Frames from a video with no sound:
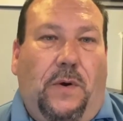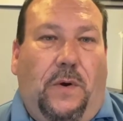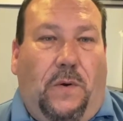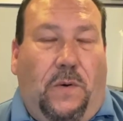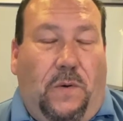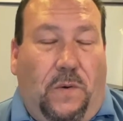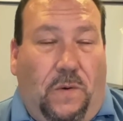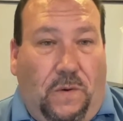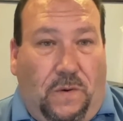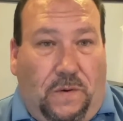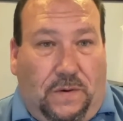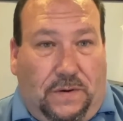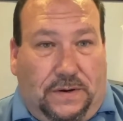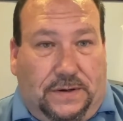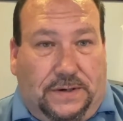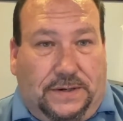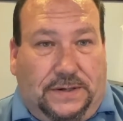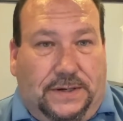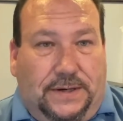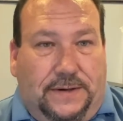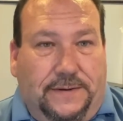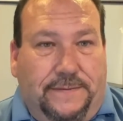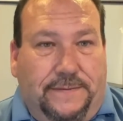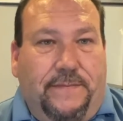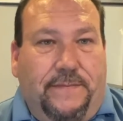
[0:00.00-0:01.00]
Or
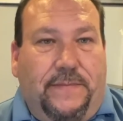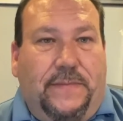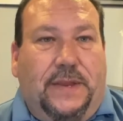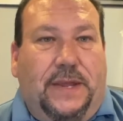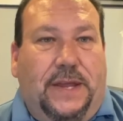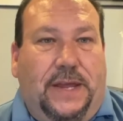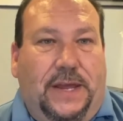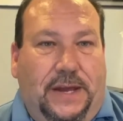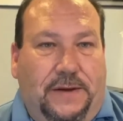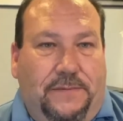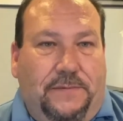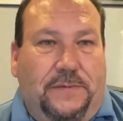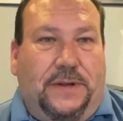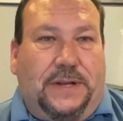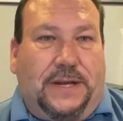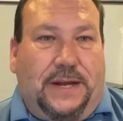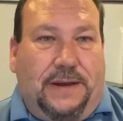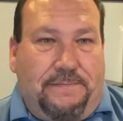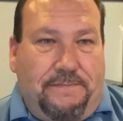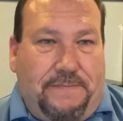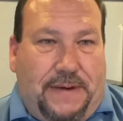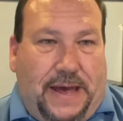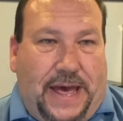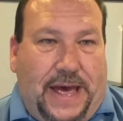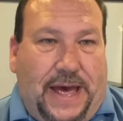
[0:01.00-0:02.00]
it will come
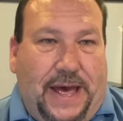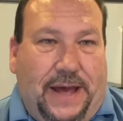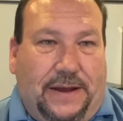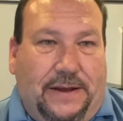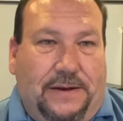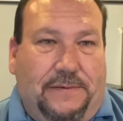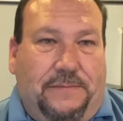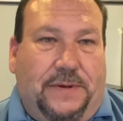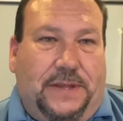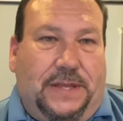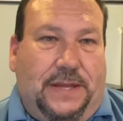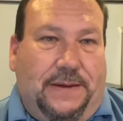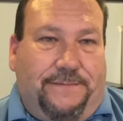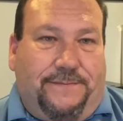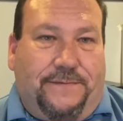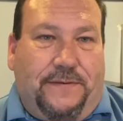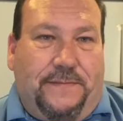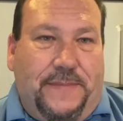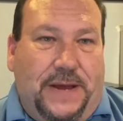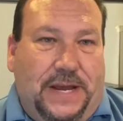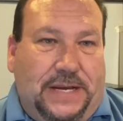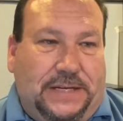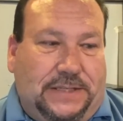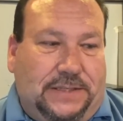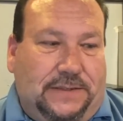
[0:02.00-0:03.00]
back with
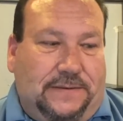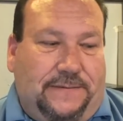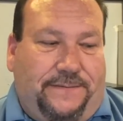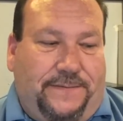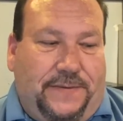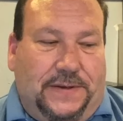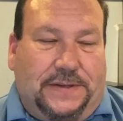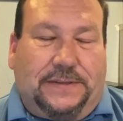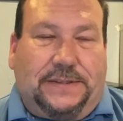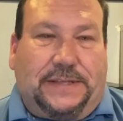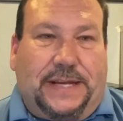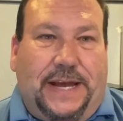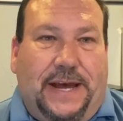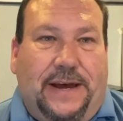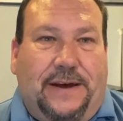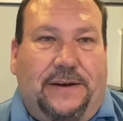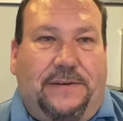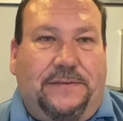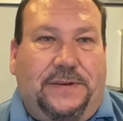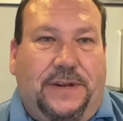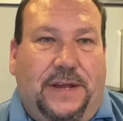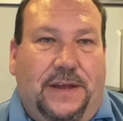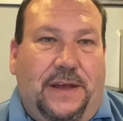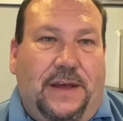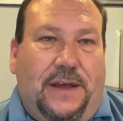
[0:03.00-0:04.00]
information filled
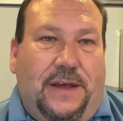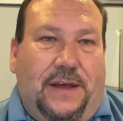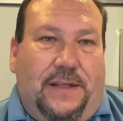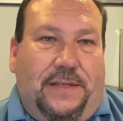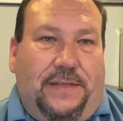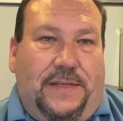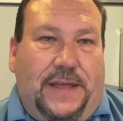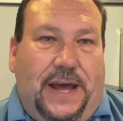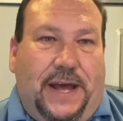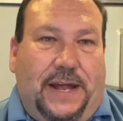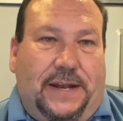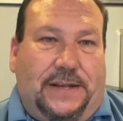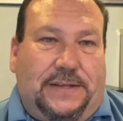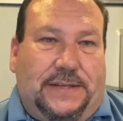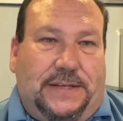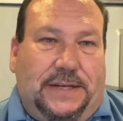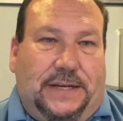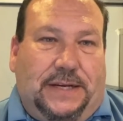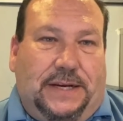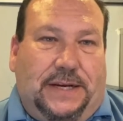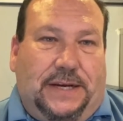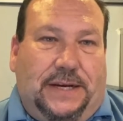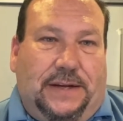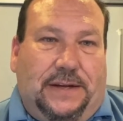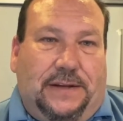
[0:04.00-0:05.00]
out that,
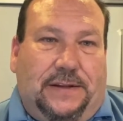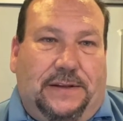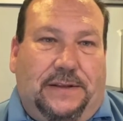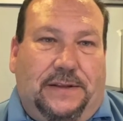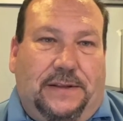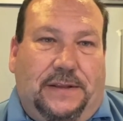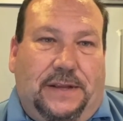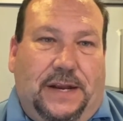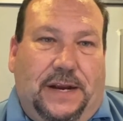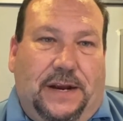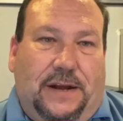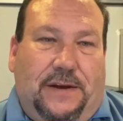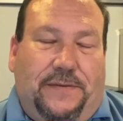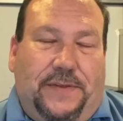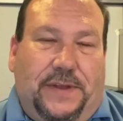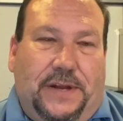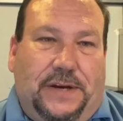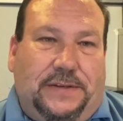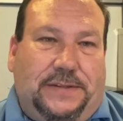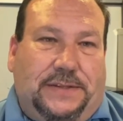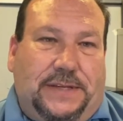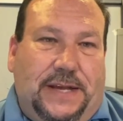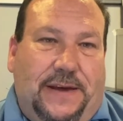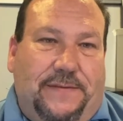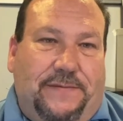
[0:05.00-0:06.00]

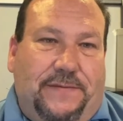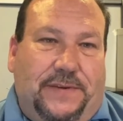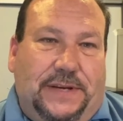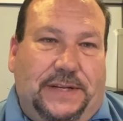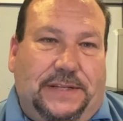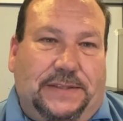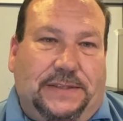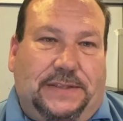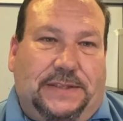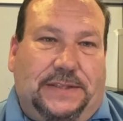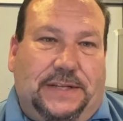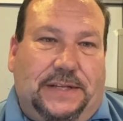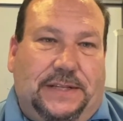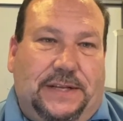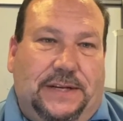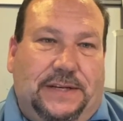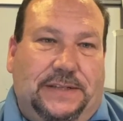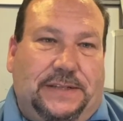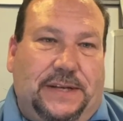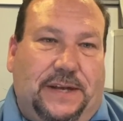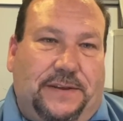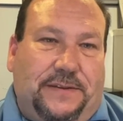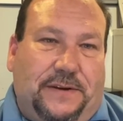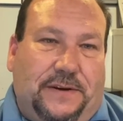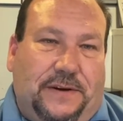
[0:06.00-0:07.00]
there's evidence that there's
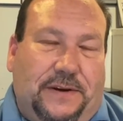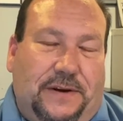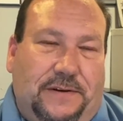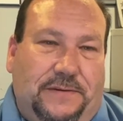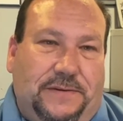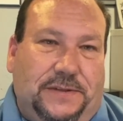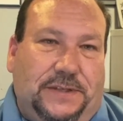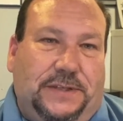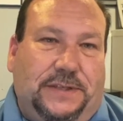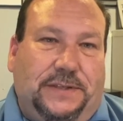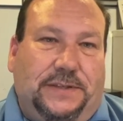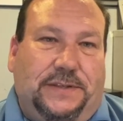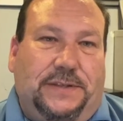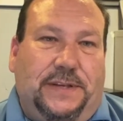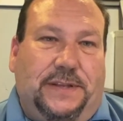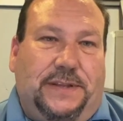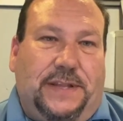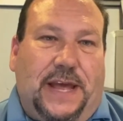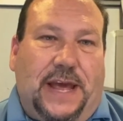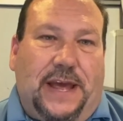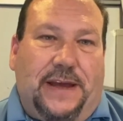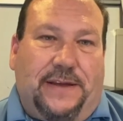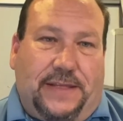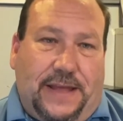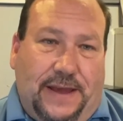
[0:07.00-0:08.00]
other owners.
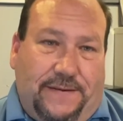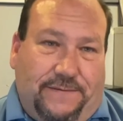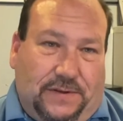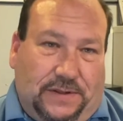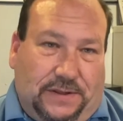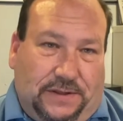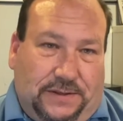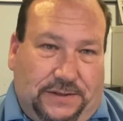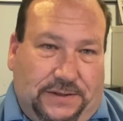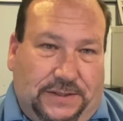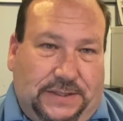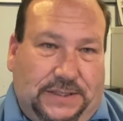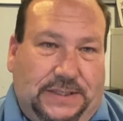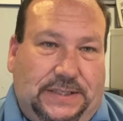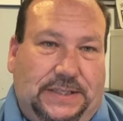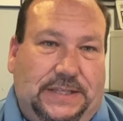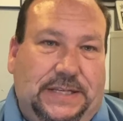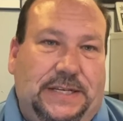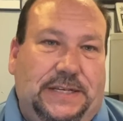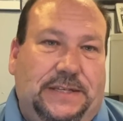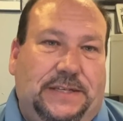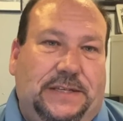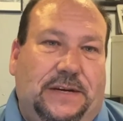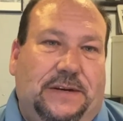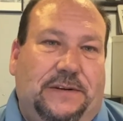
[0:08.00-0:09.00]
They've alerted
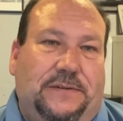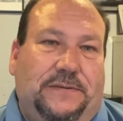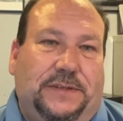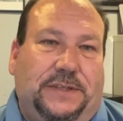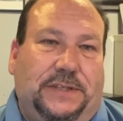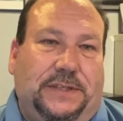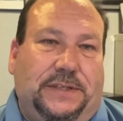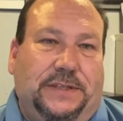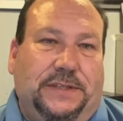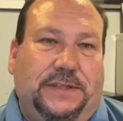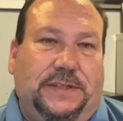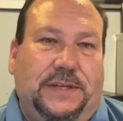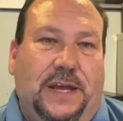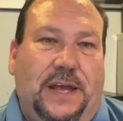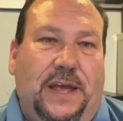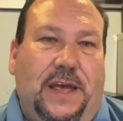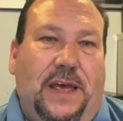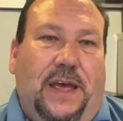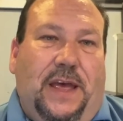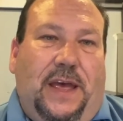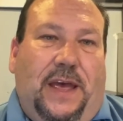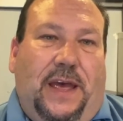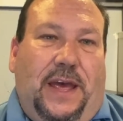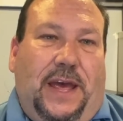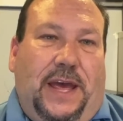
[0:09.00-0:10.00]
these owners,
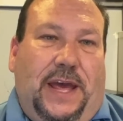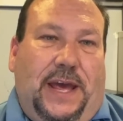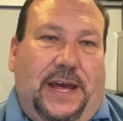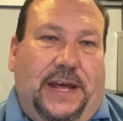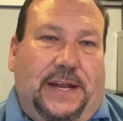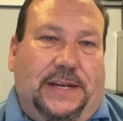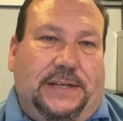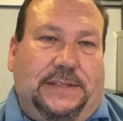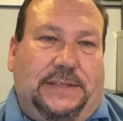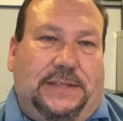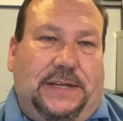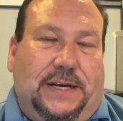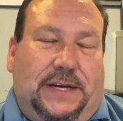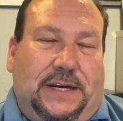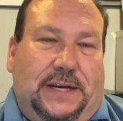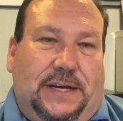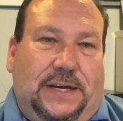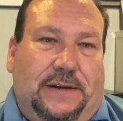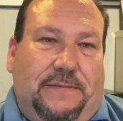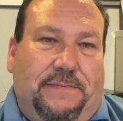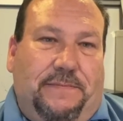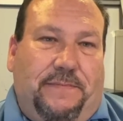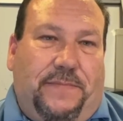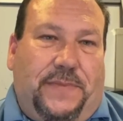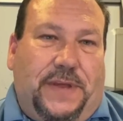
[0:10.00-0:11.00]
and
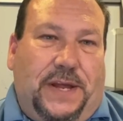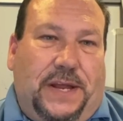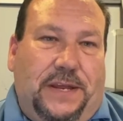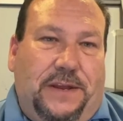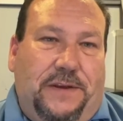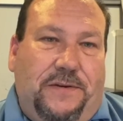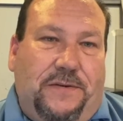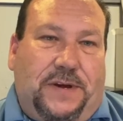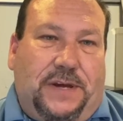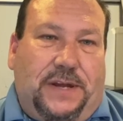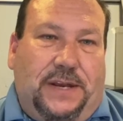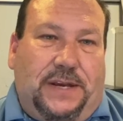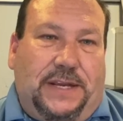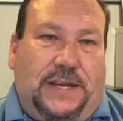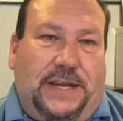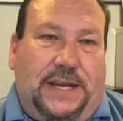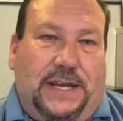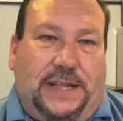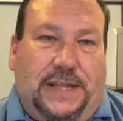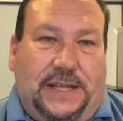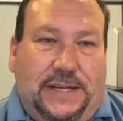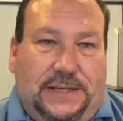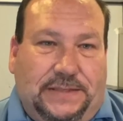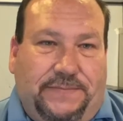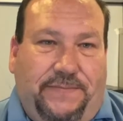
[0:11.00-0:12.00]
that you can get
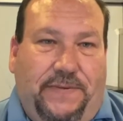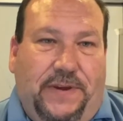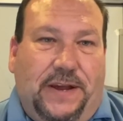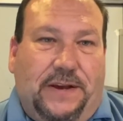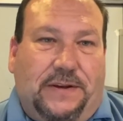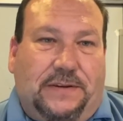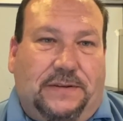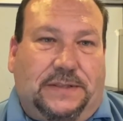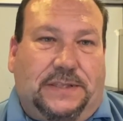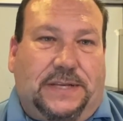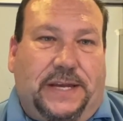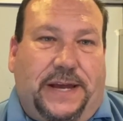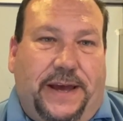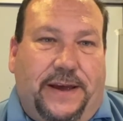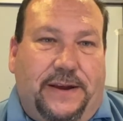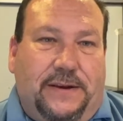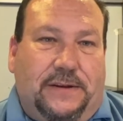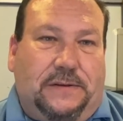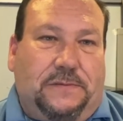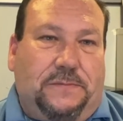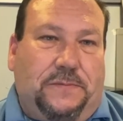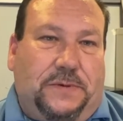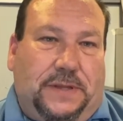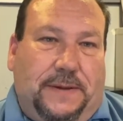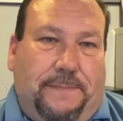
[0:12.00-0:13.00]
this vehicle
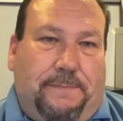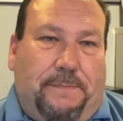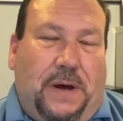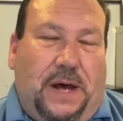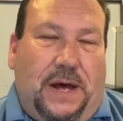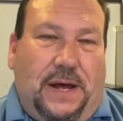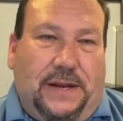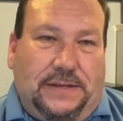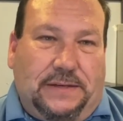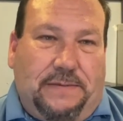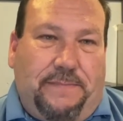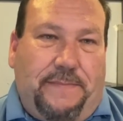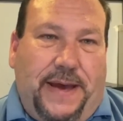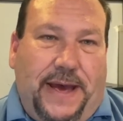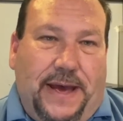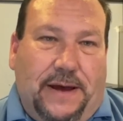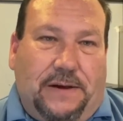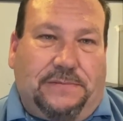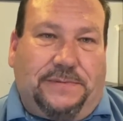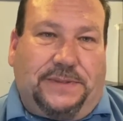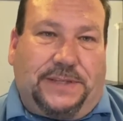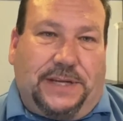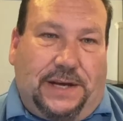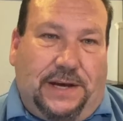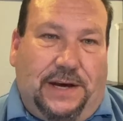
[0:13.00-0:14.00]
titled with a bond
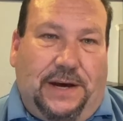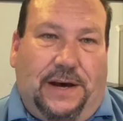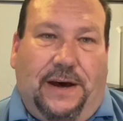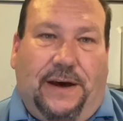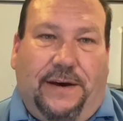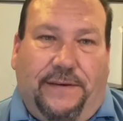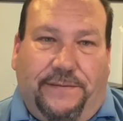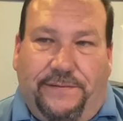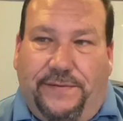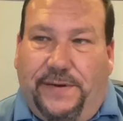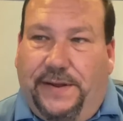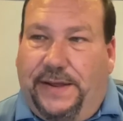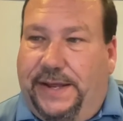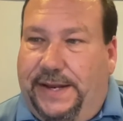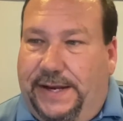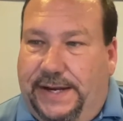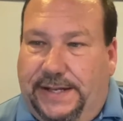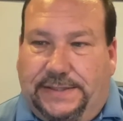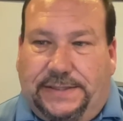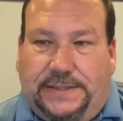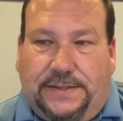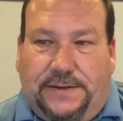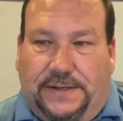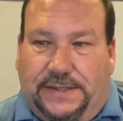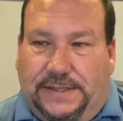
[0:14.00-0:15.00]
amount of, and
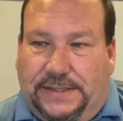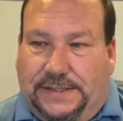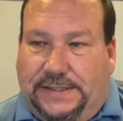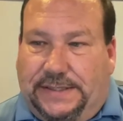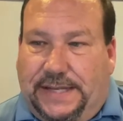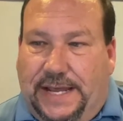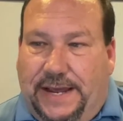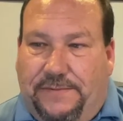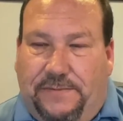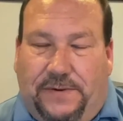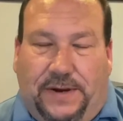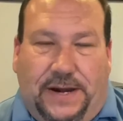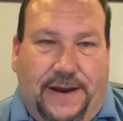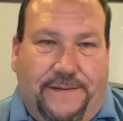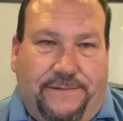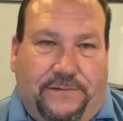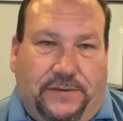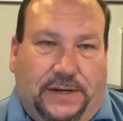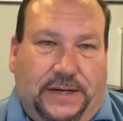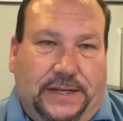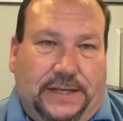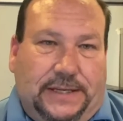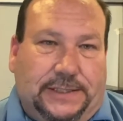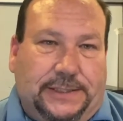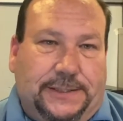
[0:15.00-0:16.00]
it's going to say whatever it
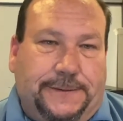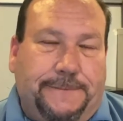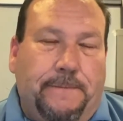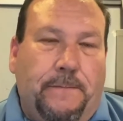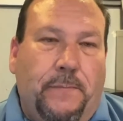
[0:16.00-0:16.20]
is.